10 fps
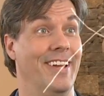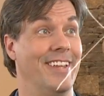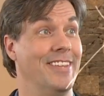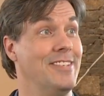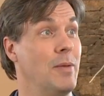
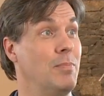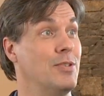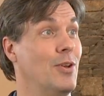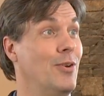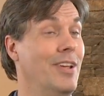in this
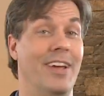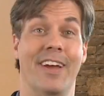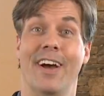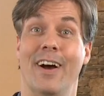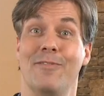episode
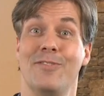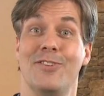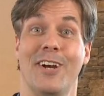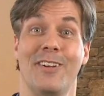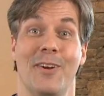of
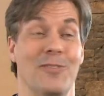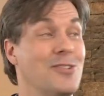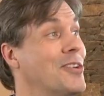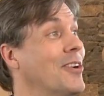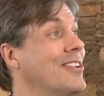Chuck Knows
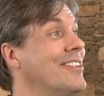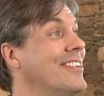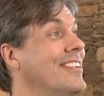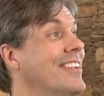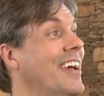Church.
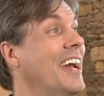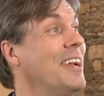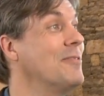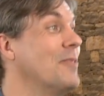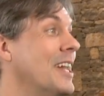
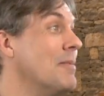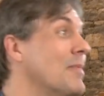Hey, wait up,